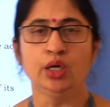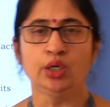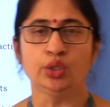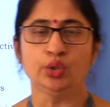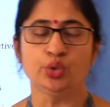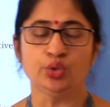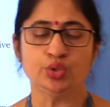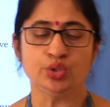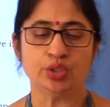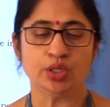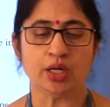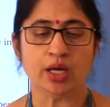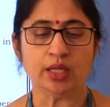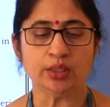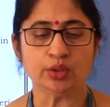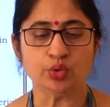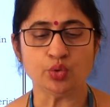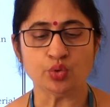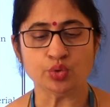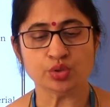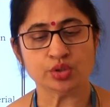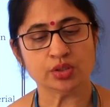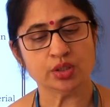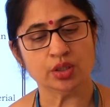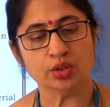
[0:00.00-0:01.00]
Gujarat
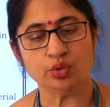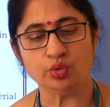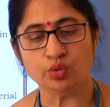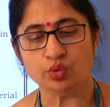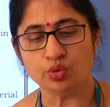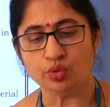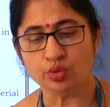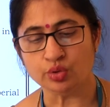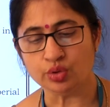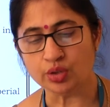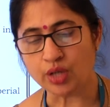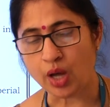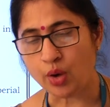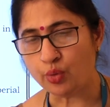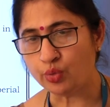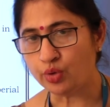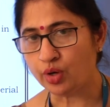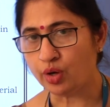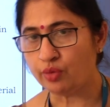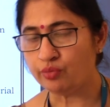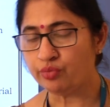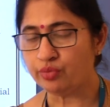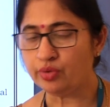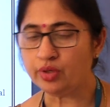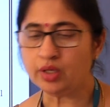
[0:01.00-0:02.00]
coastal town
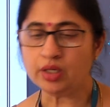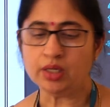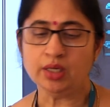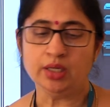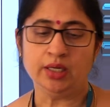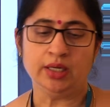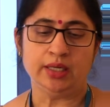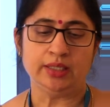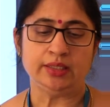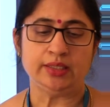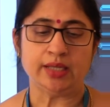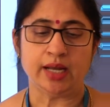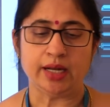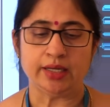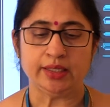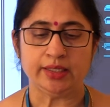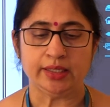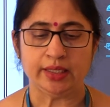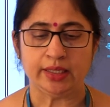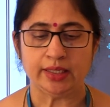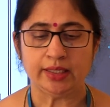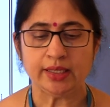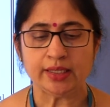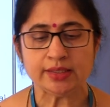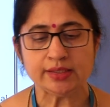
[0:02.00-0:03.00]
of
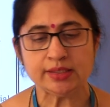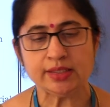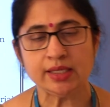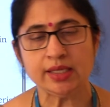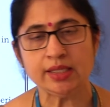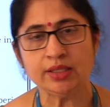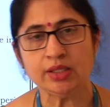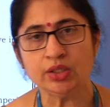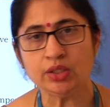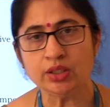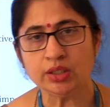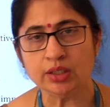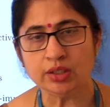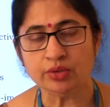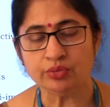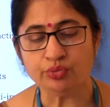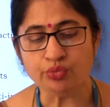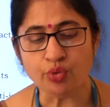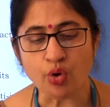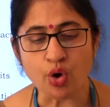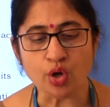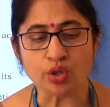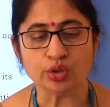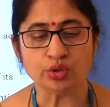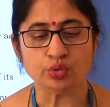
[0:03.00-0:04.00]
Dandi. Let's see the
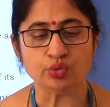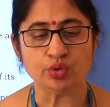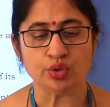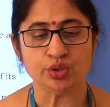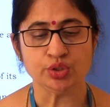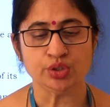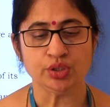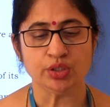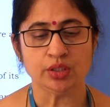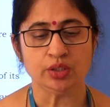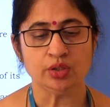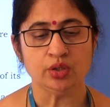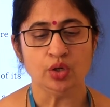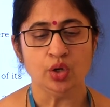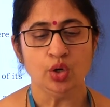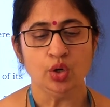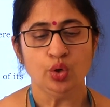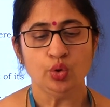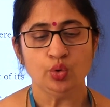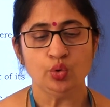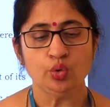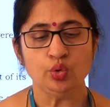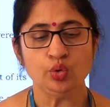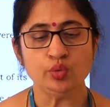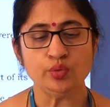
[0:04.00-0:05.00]
fourth question.
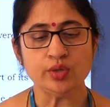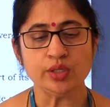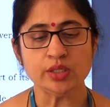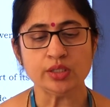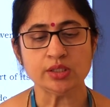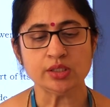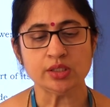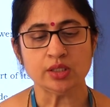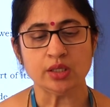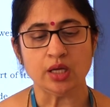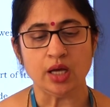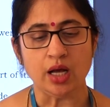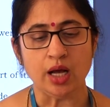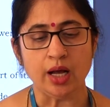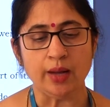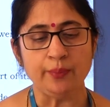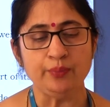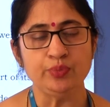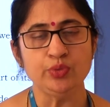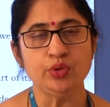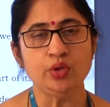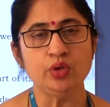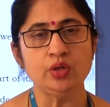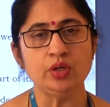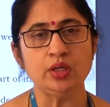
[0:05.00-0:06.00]
Who was
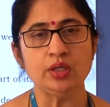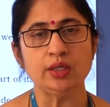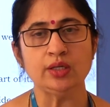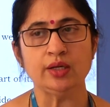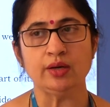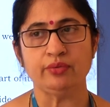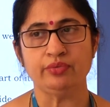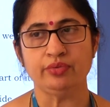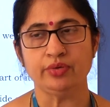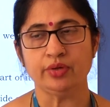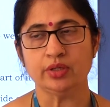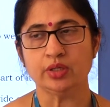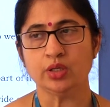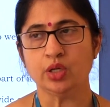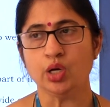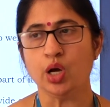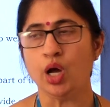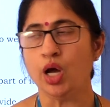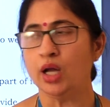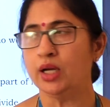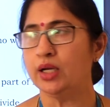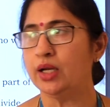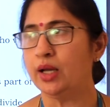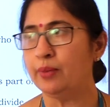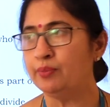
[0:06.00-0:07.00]
Abdul Ghaffar
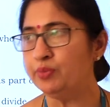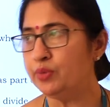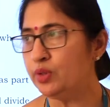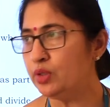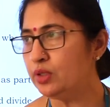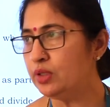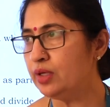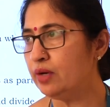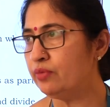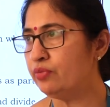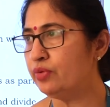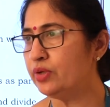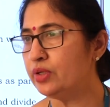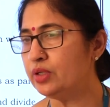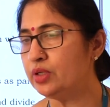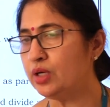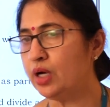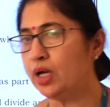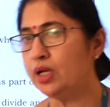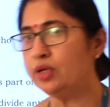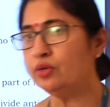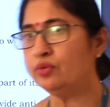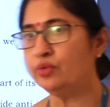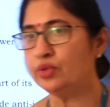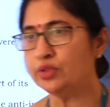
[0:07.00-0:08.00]
Khan? Abdul Ghaffar
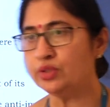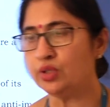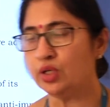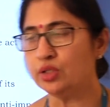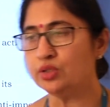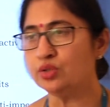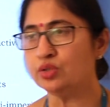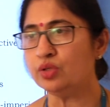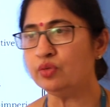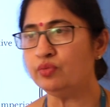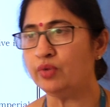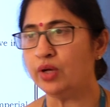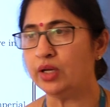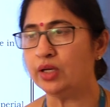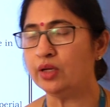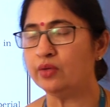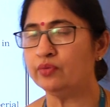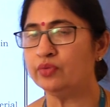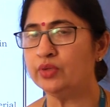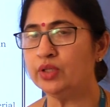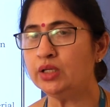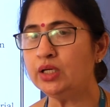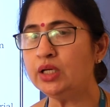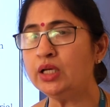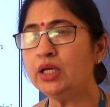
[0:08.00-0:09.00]
Khan was also one
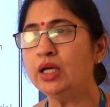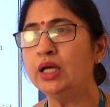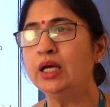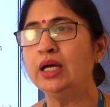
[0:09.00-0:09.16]
of the